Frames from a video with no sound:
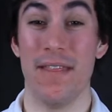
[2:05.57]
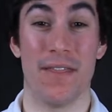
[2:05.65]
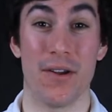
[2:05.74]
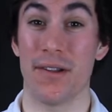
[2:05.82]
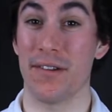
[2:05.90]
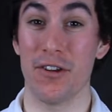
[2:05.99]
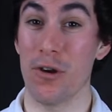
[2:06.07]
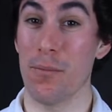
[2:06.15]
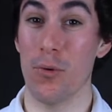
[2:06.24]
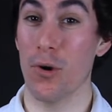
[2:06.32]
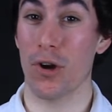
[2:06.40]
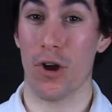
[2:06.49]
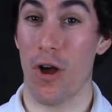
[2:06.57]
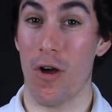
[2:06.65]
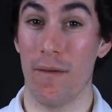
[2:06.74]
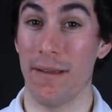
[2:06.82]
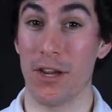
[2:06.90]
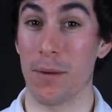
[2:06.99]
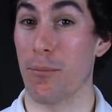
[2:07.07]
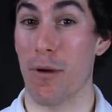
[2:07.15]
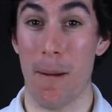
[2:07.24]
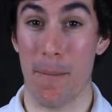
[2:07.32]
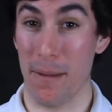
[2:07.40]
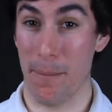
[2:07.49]
There's no more calling your
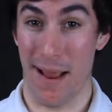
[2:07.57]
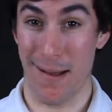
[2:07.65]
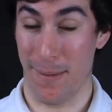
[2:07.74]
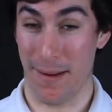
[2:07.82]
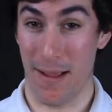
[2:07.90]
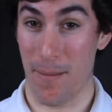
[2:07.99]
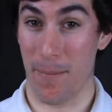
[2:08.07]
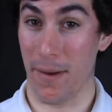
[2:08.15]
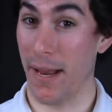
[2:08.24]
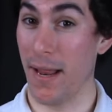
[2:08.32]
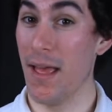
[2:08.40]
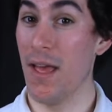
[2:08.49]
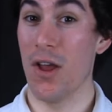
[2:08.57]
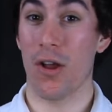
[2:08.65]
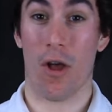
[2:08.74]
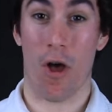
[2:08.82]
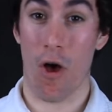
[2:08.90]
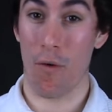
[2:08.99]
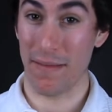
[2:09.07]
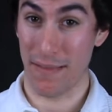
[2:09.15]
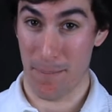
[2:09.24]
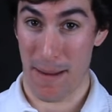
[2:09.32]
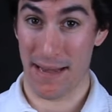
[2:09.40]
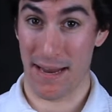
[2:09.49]
property management company, calling the
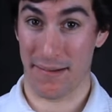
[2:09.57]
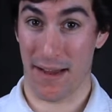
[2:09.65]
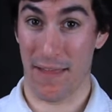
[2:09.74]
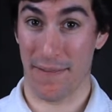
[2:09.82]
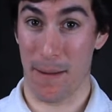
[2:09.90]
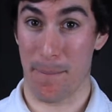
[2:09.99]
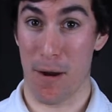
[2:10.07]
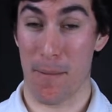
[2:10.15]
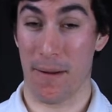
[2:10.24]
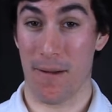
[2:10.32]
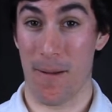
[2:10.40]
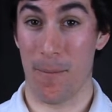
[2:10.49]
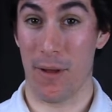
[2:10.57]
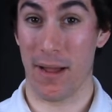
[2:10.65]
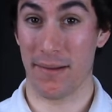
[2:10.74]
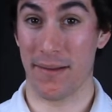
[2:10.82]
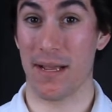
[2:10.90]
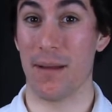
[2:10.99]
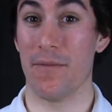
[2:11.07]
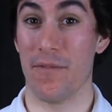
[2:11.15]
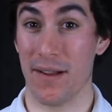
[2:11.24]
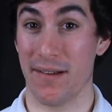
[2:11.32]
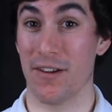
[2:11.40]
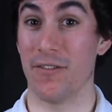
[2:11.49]
maintenance guy at the apartment complex to come
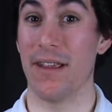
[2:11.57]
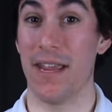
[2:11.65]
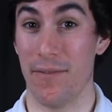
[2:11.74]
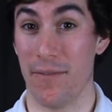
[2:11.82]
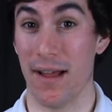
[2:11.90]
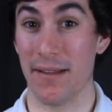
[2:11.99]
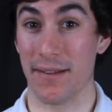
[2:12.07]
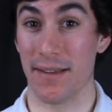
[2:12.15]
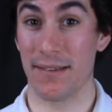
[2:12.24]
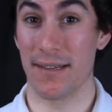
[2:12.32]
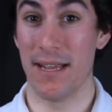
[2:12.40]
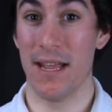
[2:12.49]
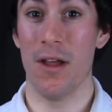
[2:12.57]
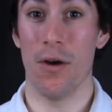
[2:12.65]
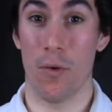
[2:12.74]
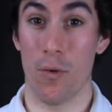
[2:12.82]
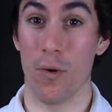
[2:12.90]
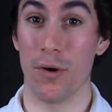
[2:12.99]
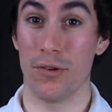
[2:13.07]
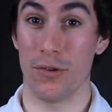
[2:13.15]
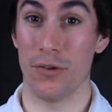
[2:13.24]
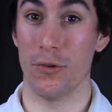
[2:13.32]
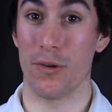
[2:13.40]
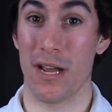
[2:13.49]
fix your leaky faucet, or
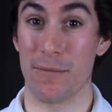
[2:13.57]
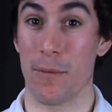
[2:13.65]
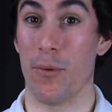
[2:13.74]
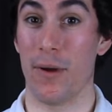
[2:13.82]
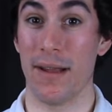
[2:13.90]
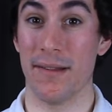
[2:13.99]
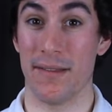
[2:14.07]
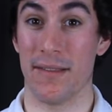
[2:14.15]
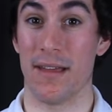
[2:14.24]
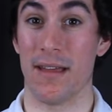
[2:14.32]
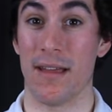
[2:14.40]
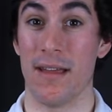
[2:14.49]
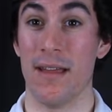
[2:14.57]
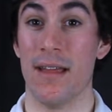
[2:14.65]
to come replace the